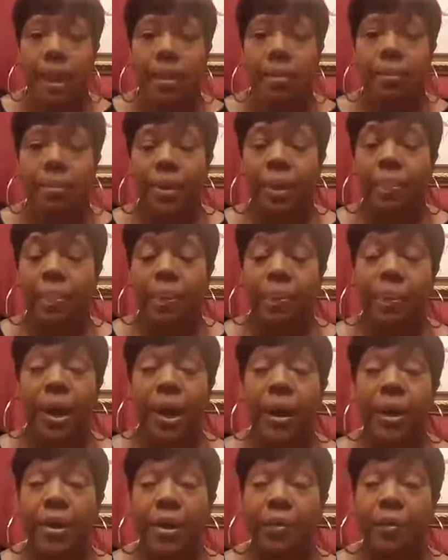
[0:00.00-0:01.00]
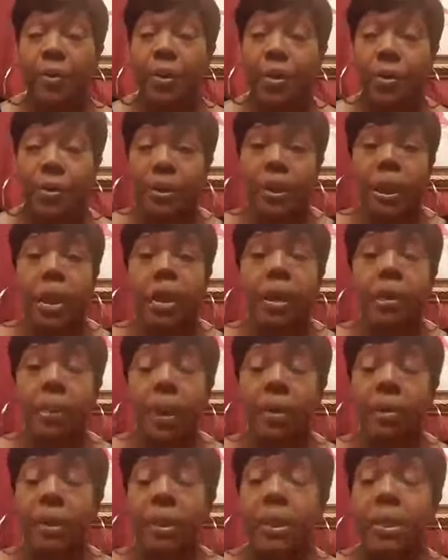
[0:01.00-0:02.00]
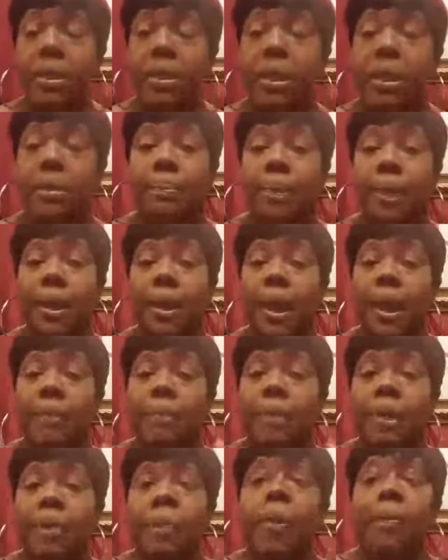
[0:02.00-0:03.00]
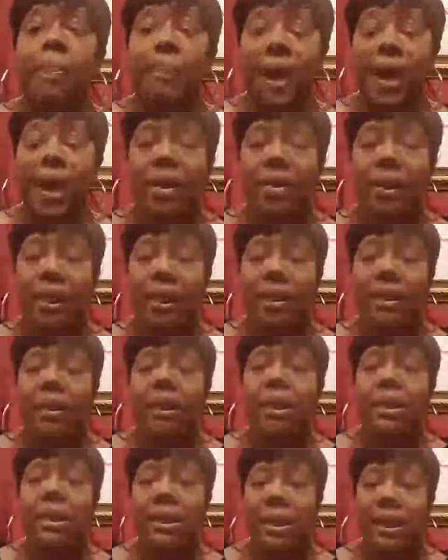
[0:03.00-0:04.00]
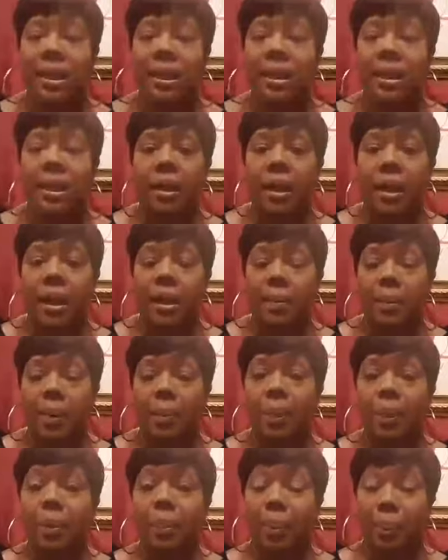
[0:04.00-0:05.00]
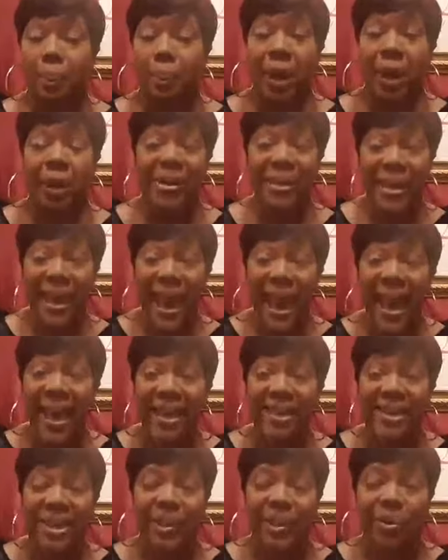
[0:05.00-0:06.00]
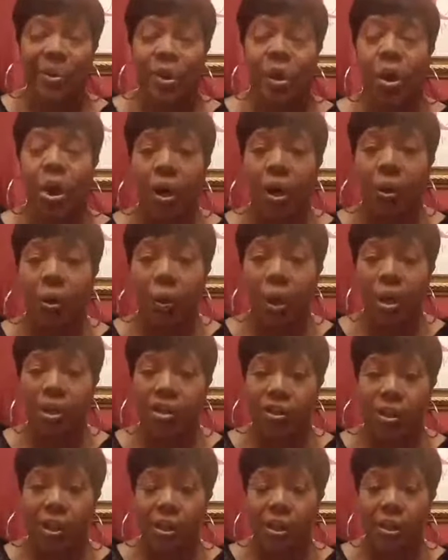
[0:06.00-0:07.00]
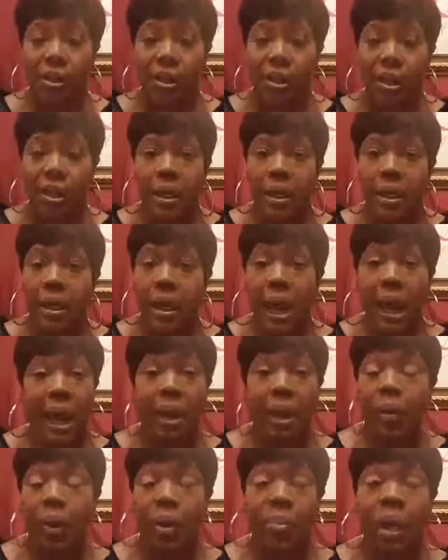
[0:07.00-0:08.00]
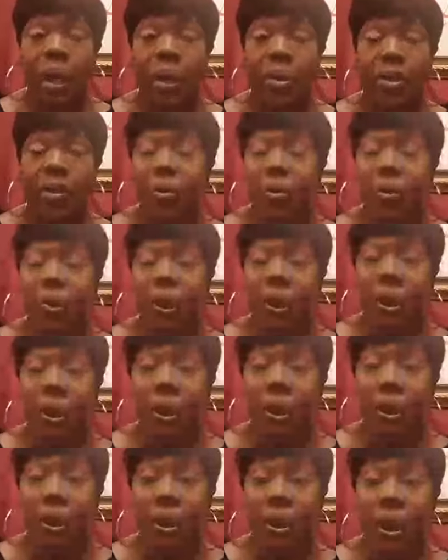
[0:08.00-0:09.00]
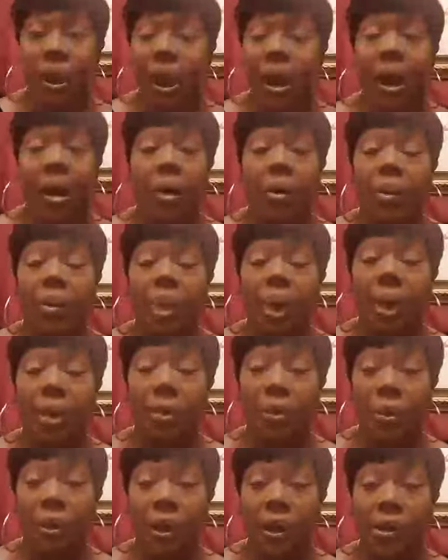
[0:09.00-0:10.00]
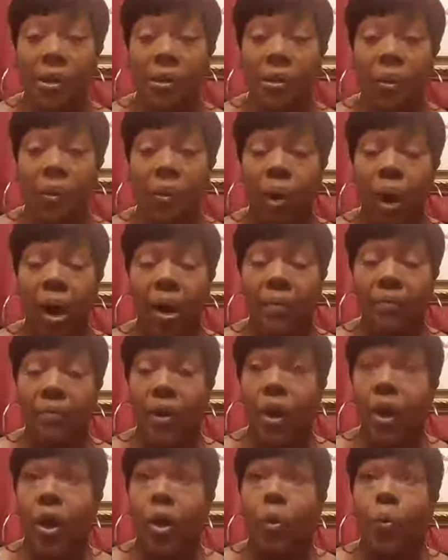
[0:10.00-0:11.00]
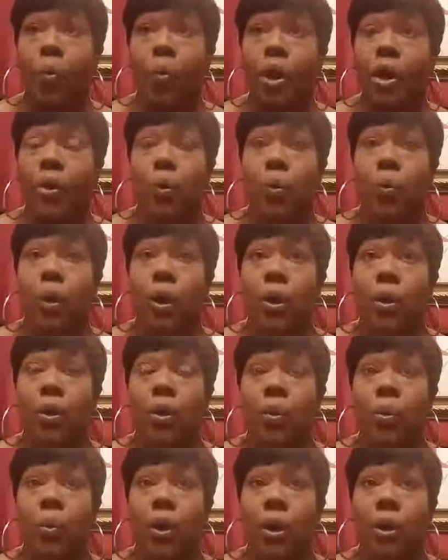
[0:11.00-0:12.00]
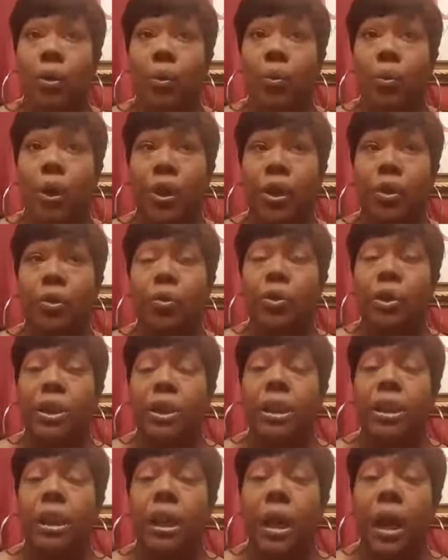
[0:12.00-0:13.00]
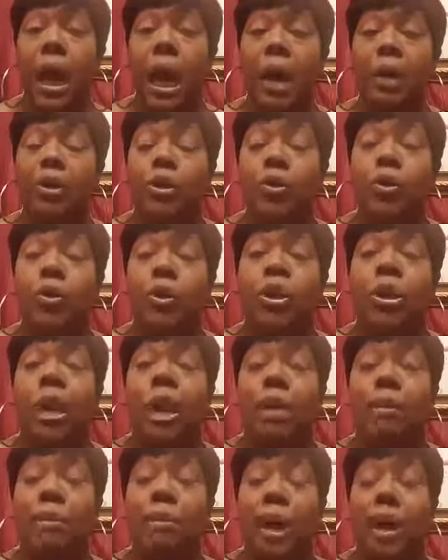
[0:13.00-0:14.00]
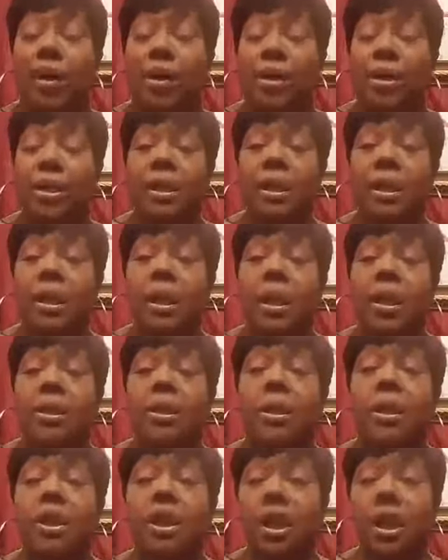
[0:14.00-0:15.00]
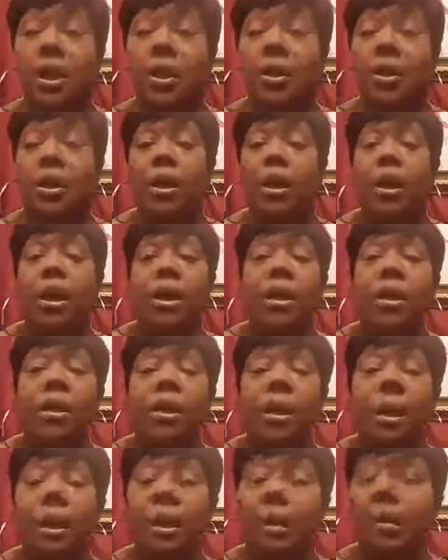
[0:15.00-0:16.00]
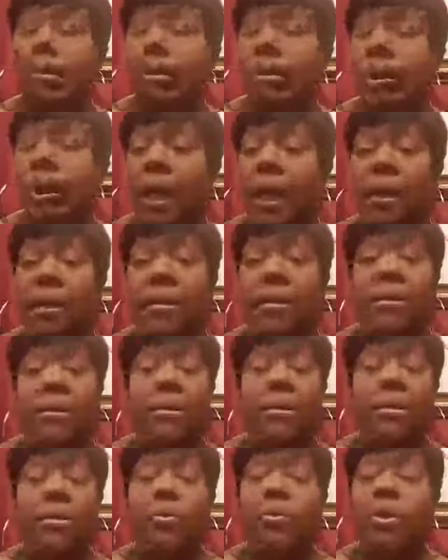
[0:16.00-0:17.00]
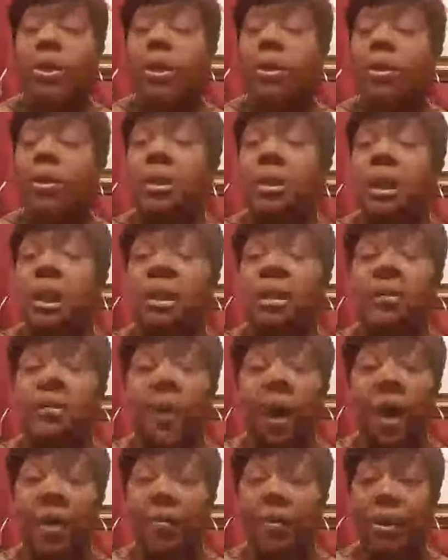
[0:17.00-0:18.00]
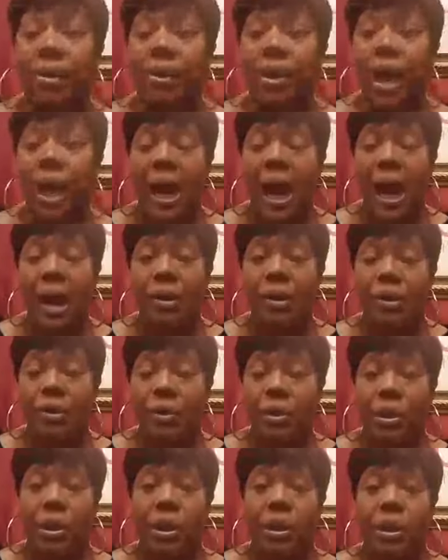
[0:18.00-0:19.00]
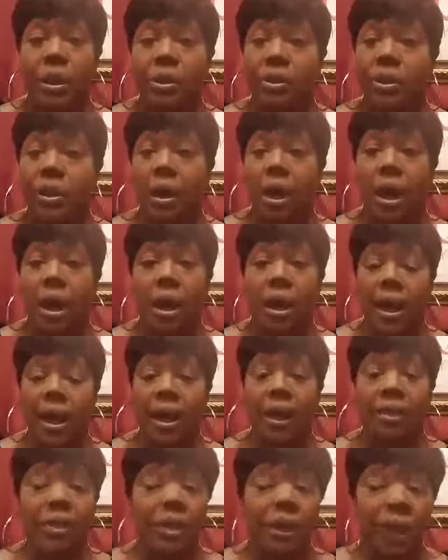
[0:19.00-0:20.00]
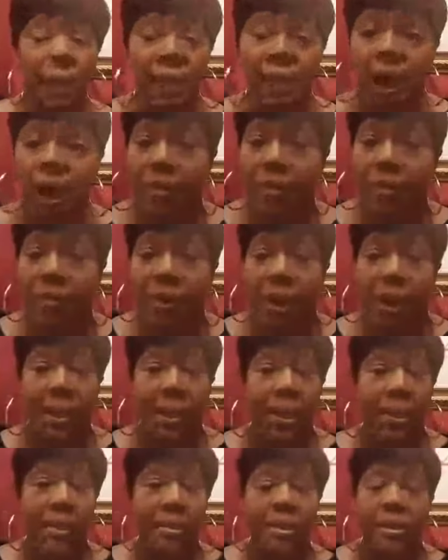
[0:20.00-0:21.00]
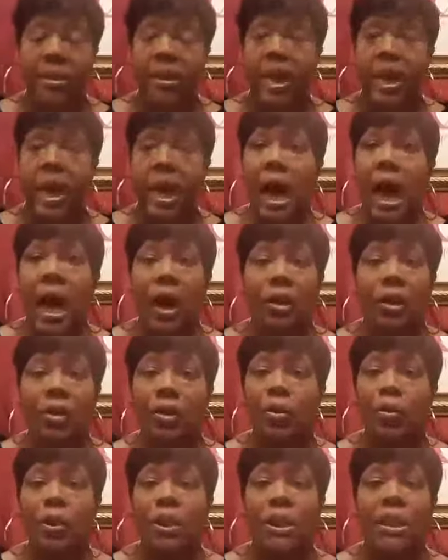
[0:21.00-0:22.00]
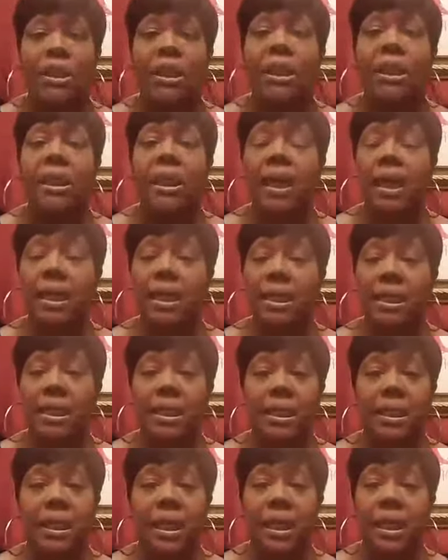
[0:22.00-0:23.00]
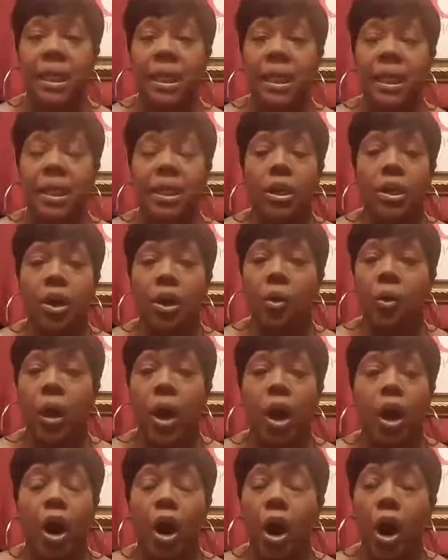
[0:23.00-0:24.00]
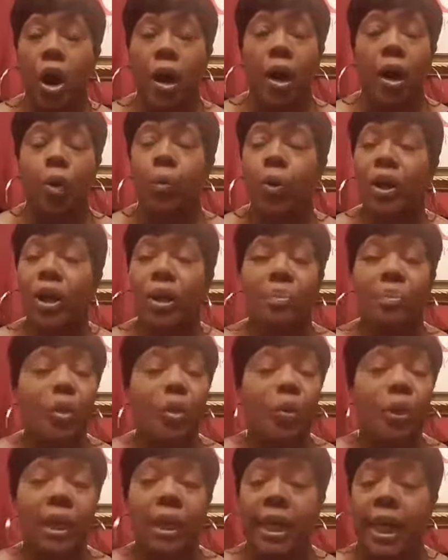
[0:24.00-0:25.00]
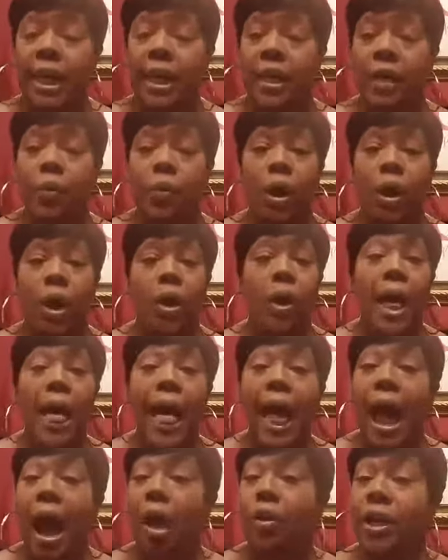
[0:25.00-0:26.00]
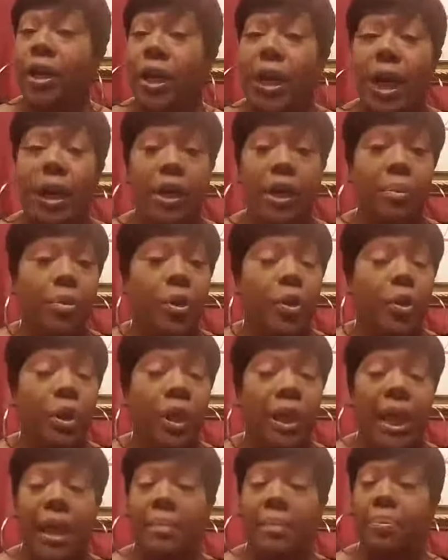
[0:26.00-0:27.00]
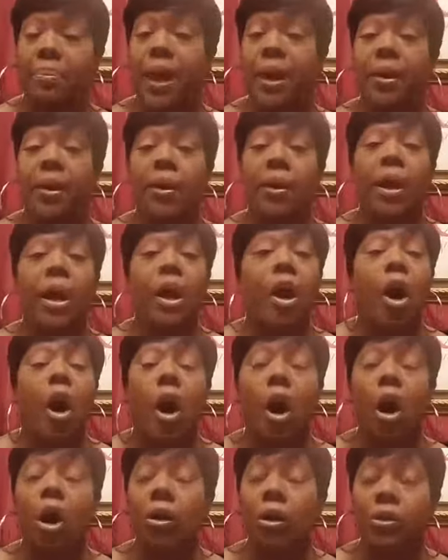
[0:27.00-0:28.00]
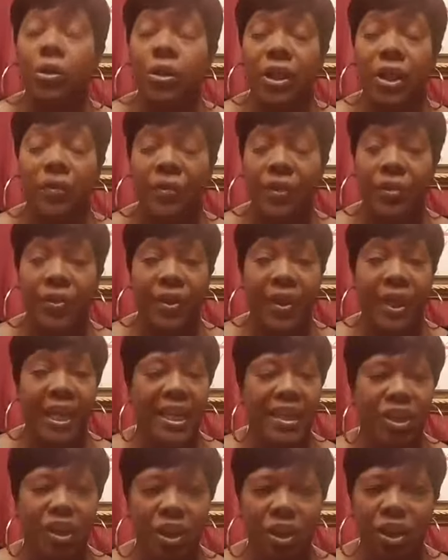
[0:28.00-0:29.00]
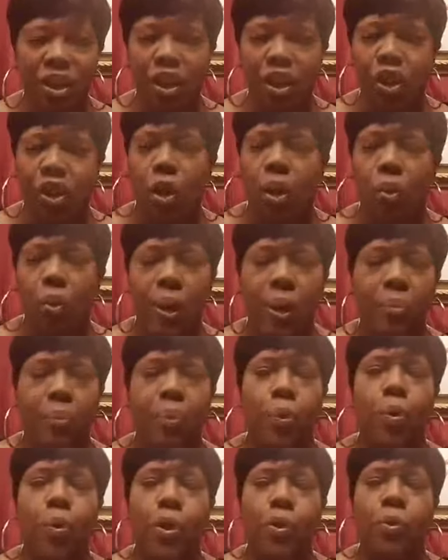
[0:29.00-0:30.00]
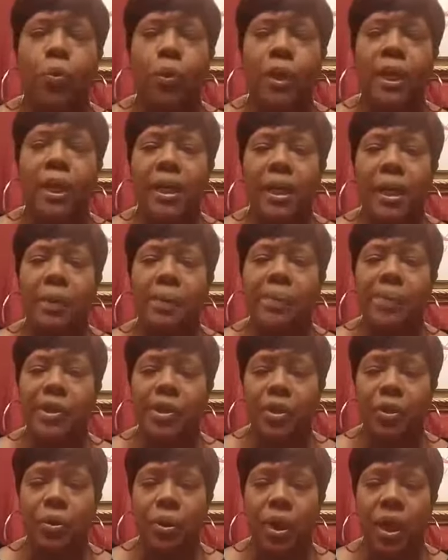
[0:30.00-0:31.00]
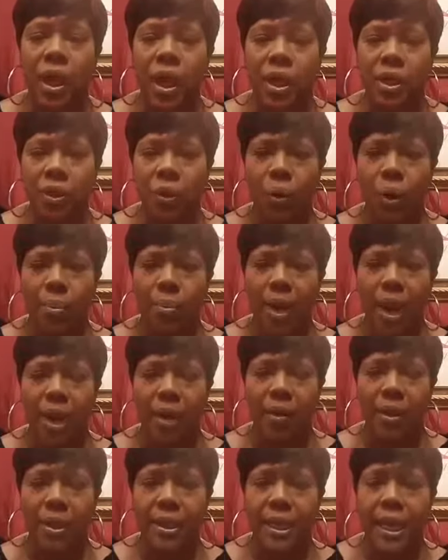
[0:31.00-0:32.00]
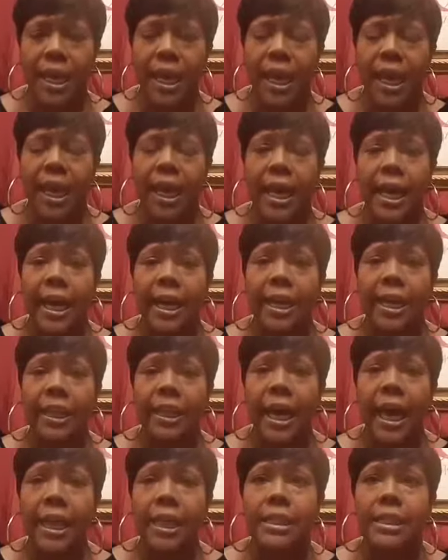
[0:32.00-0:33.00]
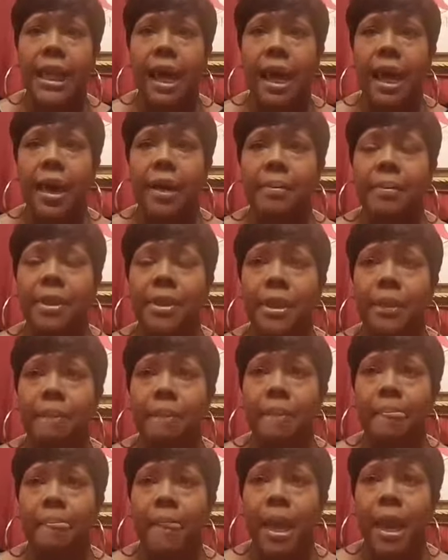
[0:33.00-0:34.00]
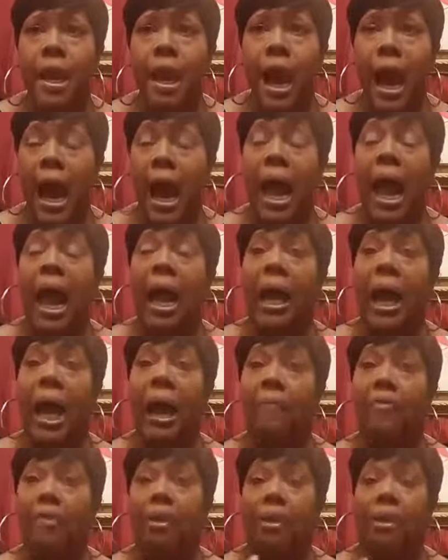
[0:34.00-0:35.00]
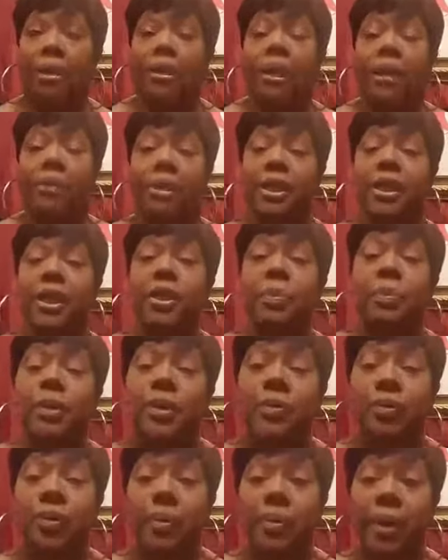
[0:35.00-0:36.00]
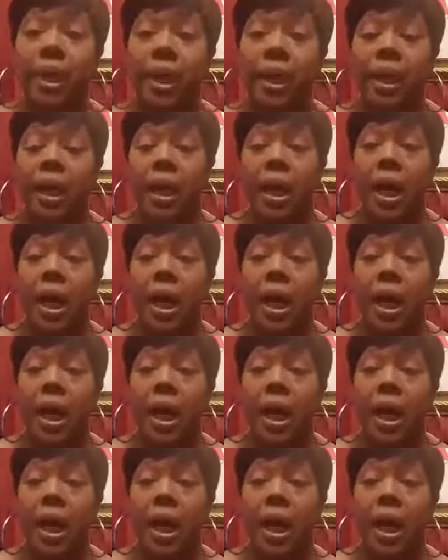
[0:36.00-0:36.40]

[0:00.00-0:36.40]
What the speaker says: Be prepared, and we're going to talk about listening, but be prepared to listen. But be prepared to ask those hard questions. How am I doing? How am I doing as your wife? What do you see? How do you see our marriage in the next year? You know, next 2 years, next 5 years. How do you see us handling our finances? How do you see us, you know, are we communicating well? How can I communicate better? All those different things are so important when it comes to a marriage. And a lot of times, let me just speak for me.